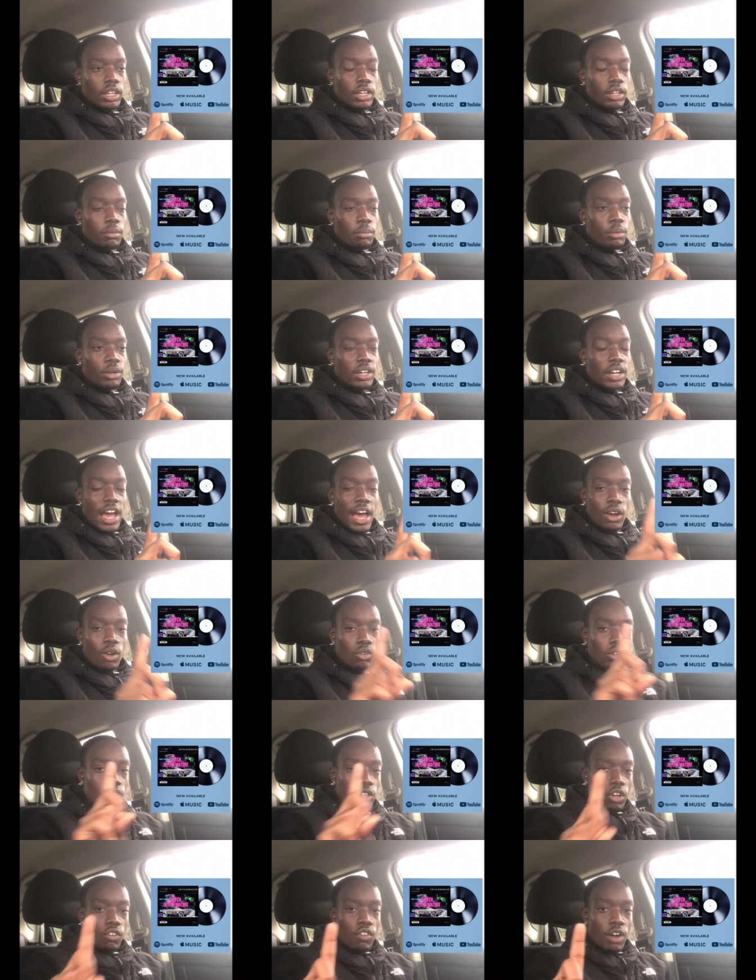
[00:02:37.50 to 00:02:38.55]
but not
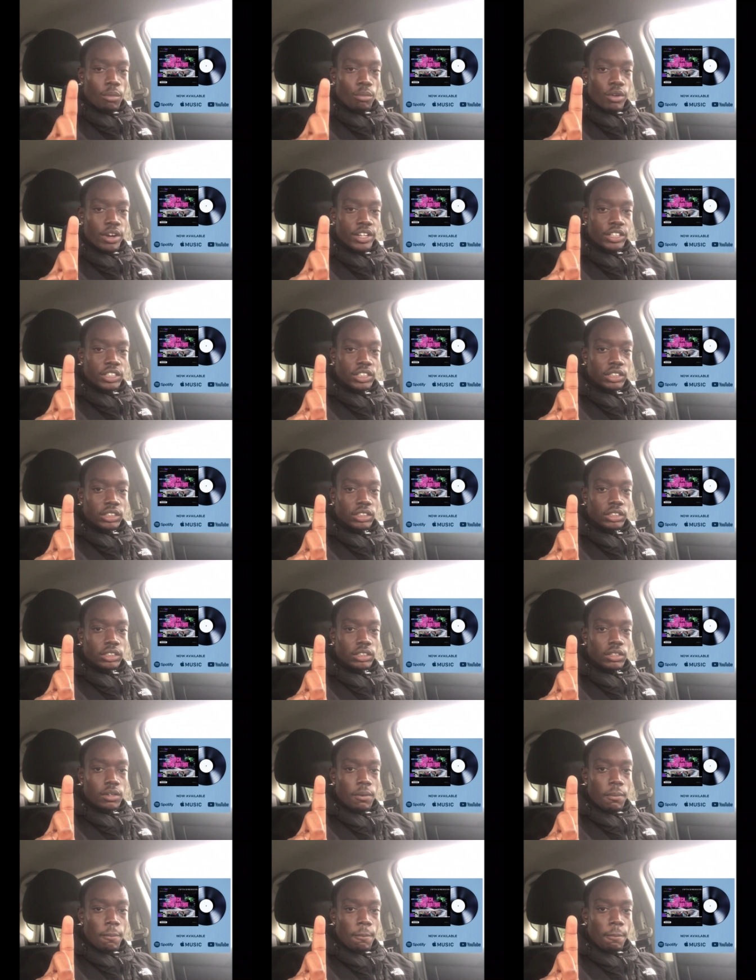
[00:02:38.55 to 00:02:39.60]
only low vibrations,
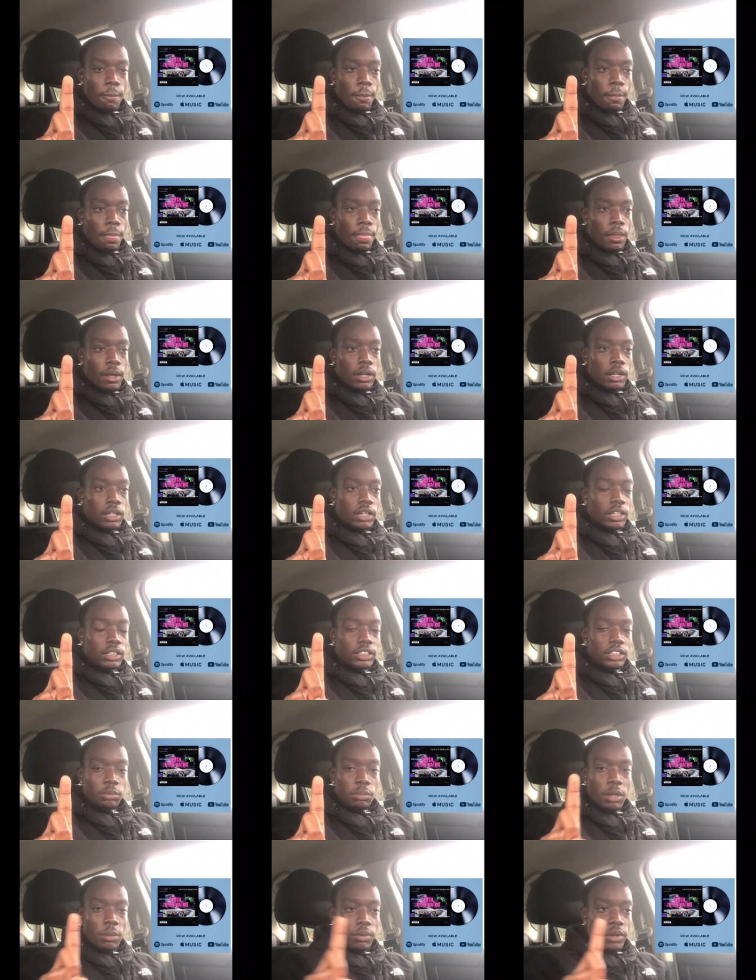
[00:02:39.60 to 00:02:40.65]
because
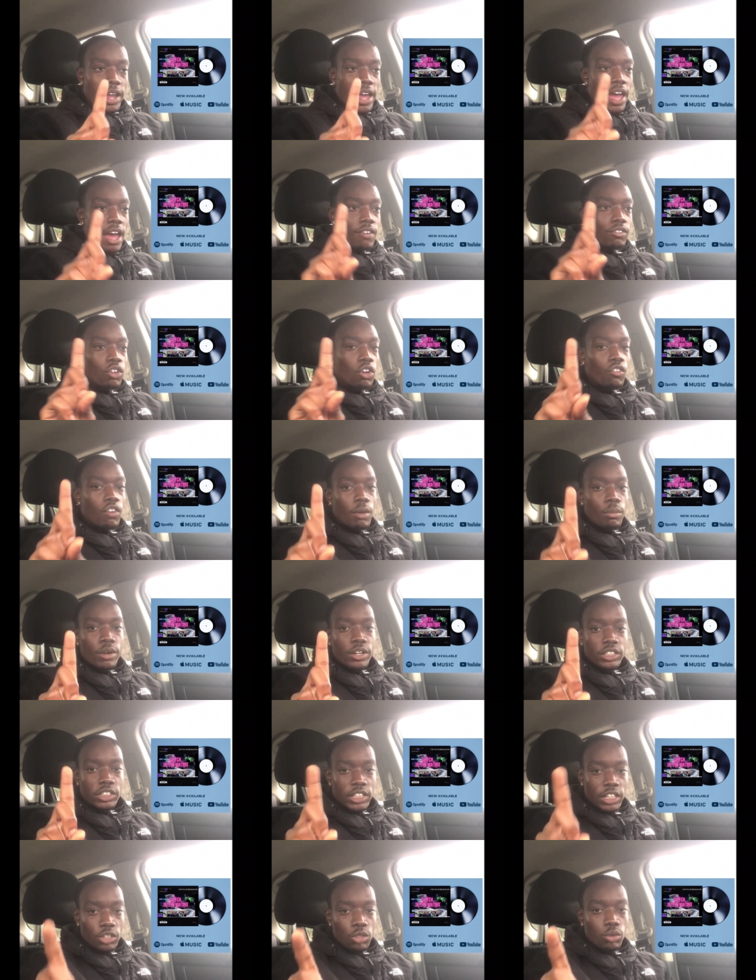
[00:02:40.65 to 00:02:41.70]
it's people that have low
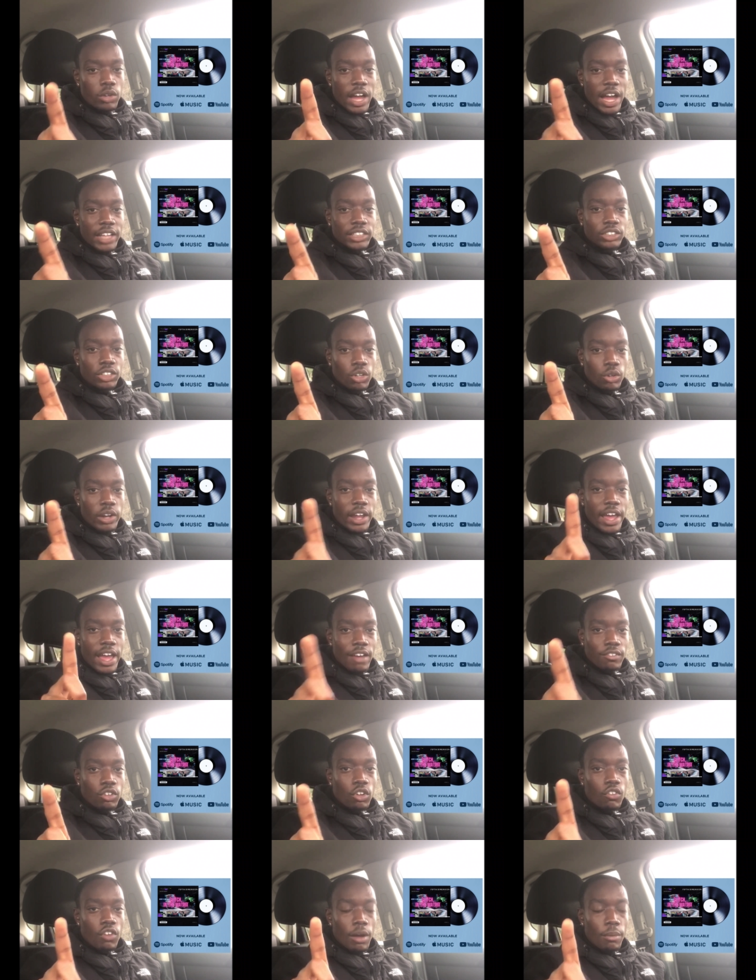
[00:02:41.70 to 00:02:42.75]
vibrations that you guys know that have
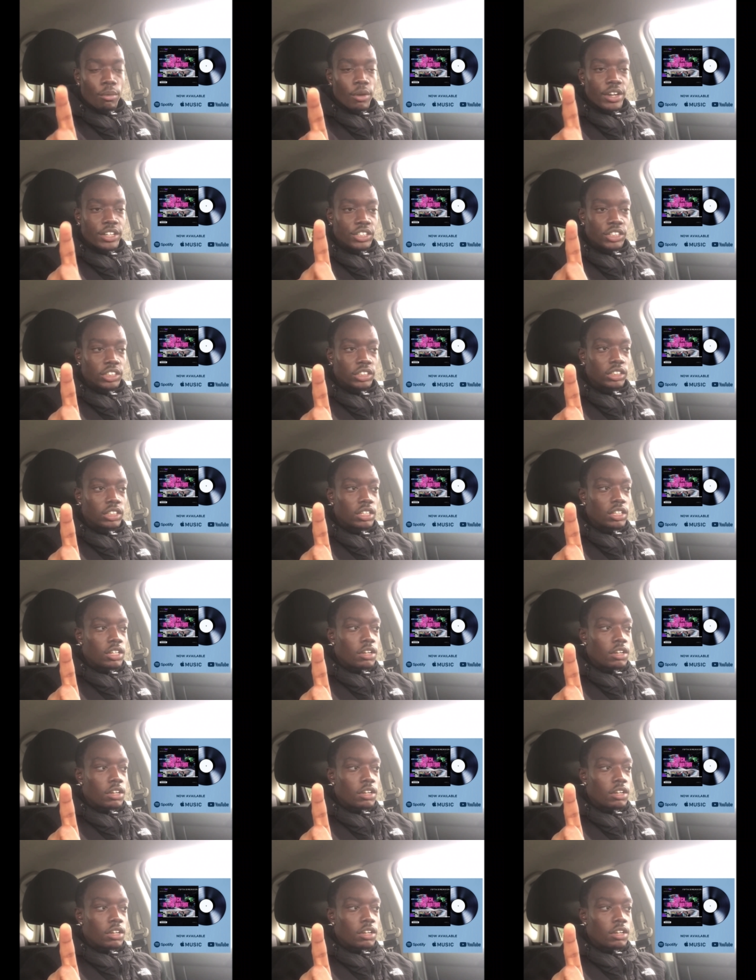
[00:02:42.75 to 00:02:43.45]
low vibrations,